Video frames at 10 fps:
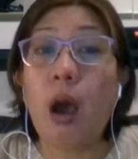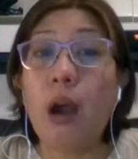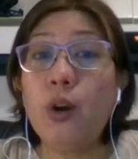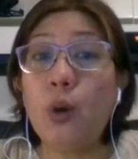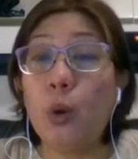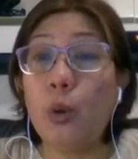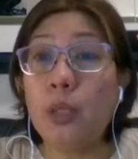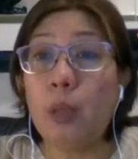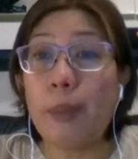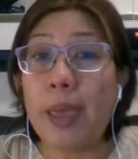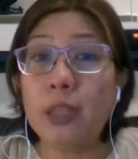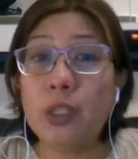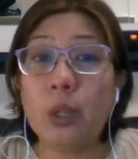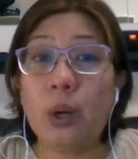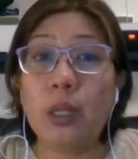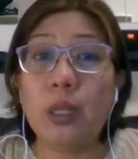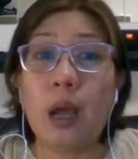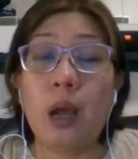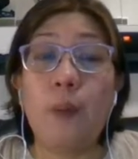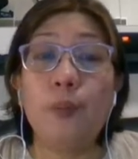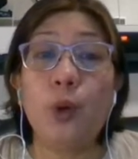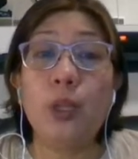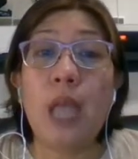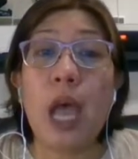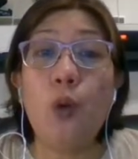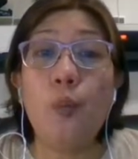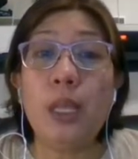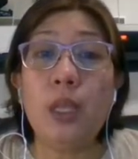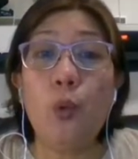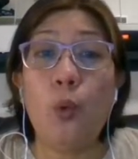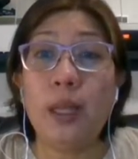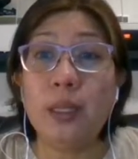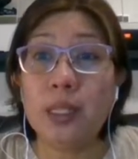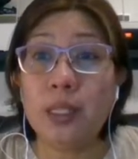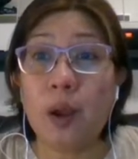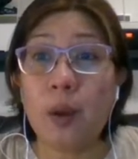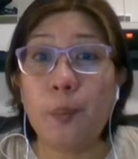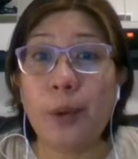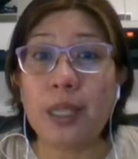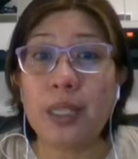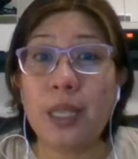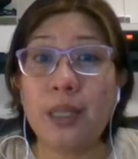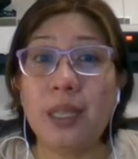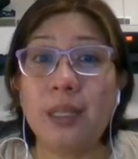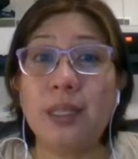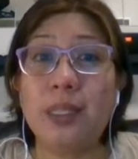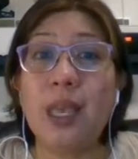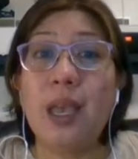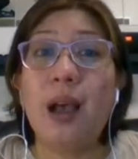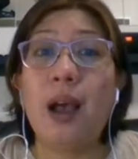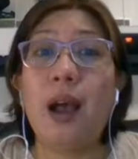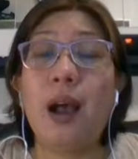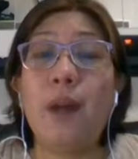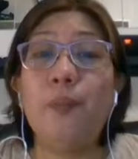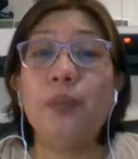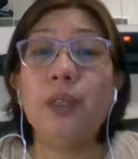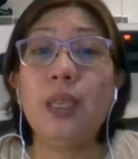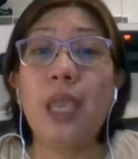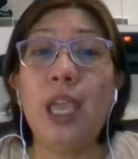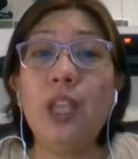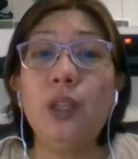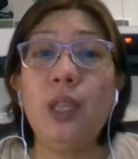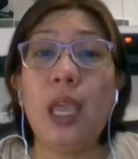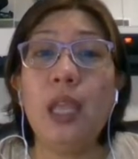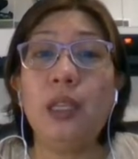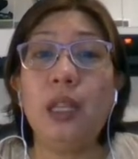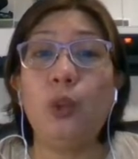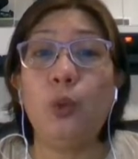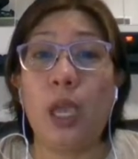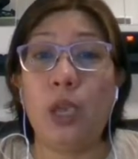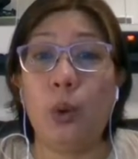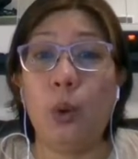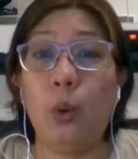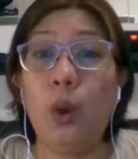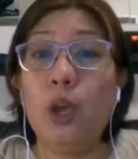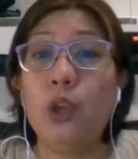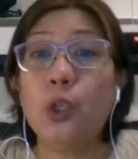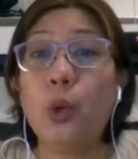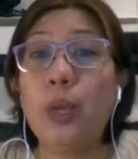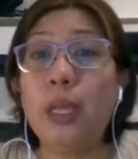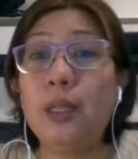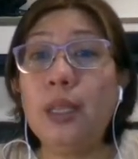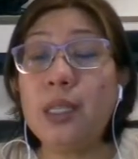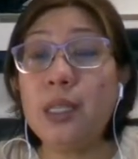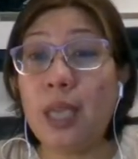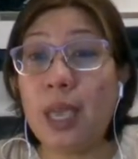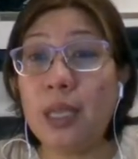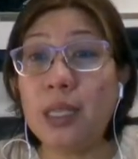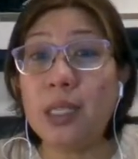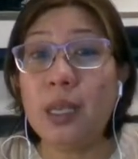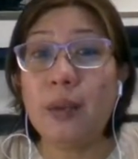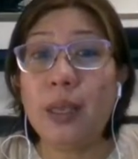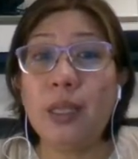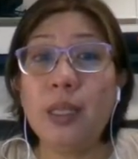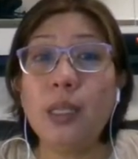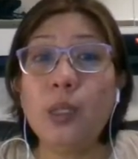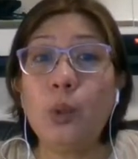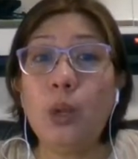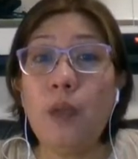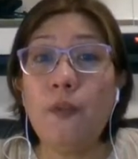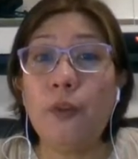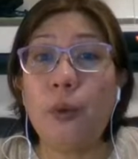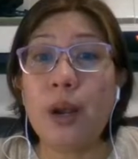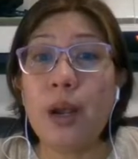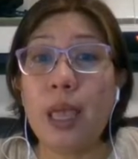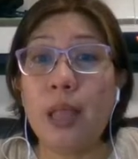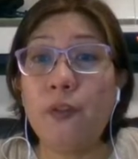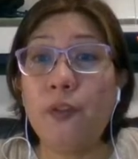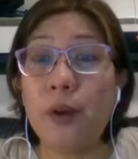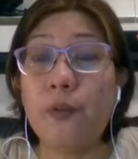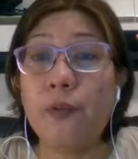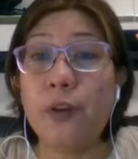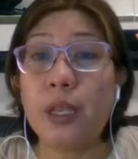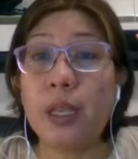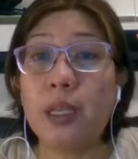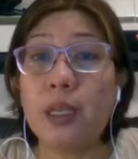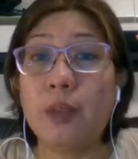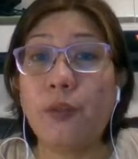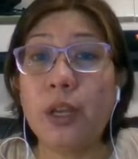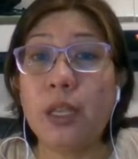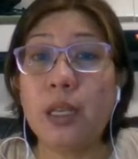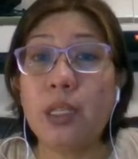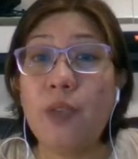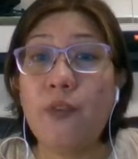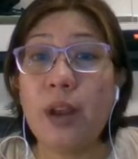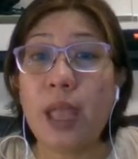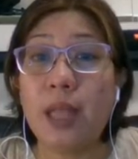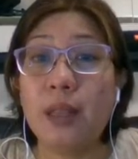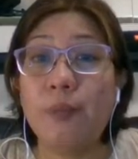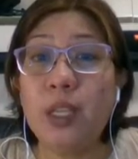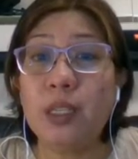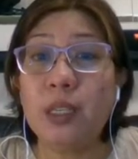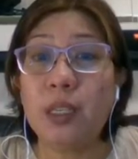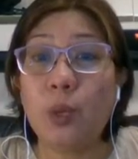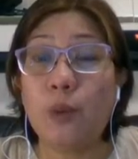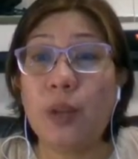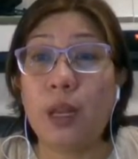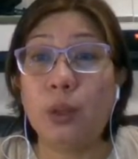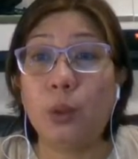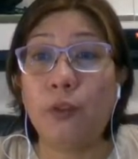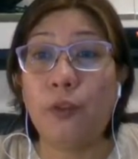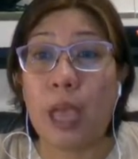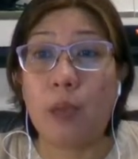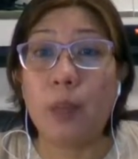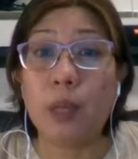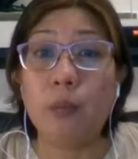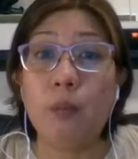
RO depends on how many ones are present in this um, A3 to AO. So in this case, this is only 4, and for the receiver end, this is equivalent to 5. But